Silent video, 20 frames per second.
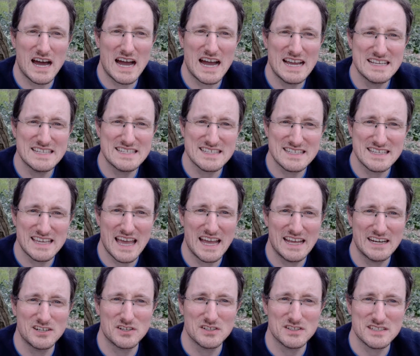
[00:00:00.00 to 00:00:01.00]
ice
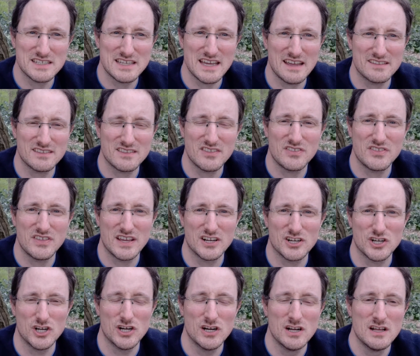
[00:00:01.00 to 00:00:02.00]
cannot get
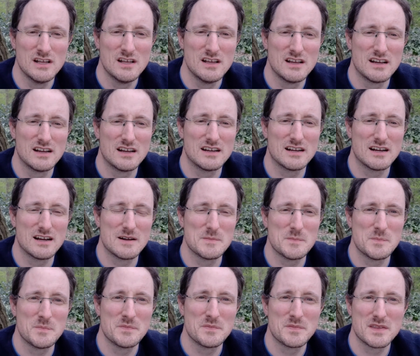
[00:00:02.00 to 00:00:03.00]
thicker
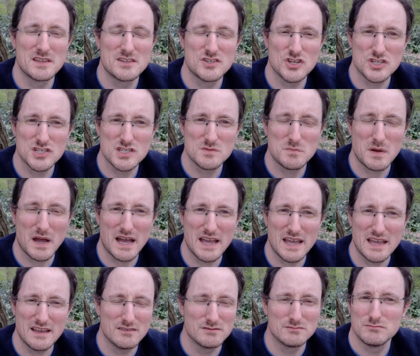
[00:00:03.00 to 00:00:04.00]
just
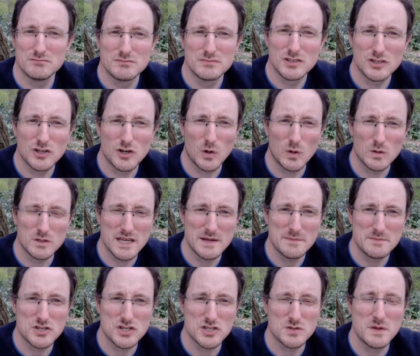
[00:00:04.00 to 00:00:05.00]
by the cold
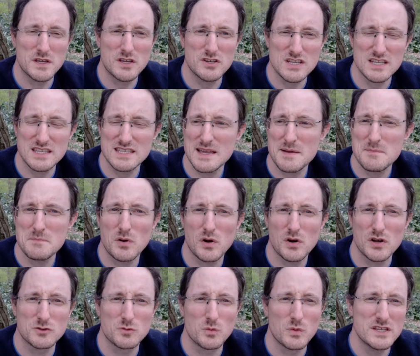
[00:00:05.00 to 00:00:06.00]
temperatures, because at some
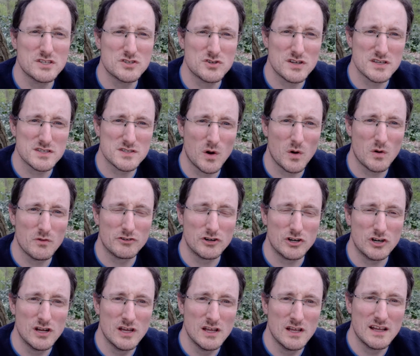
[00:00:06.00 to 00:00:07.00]
point winter is
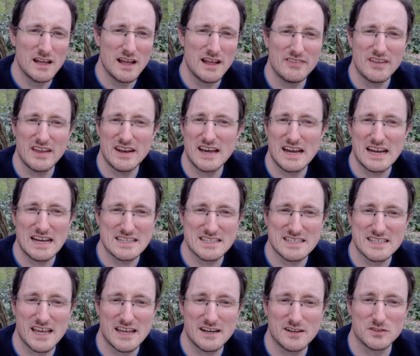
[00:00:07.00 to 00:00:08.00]
over and then ice
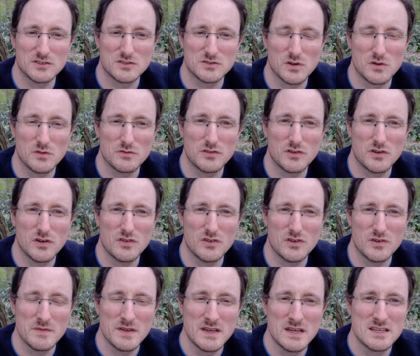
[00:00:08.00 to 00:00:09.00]
cannot grow
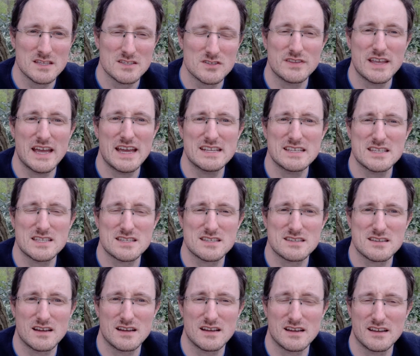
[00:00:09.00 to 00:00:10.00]
further. So that is
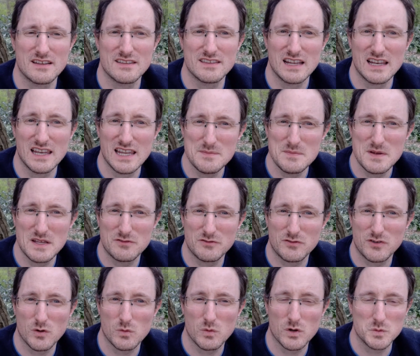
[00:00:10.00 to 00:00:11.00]
the limit
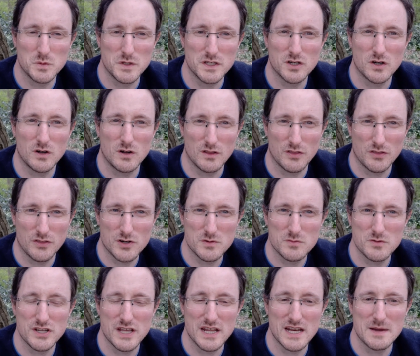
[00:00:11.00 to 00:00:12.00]
for what we call
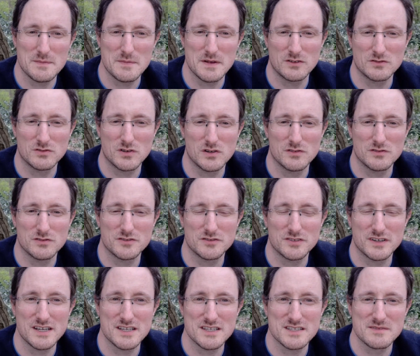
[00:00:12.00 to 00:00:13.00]
thermodynamic growth
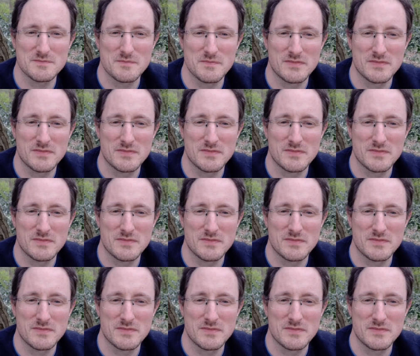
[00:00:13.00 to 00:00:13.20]
of ice.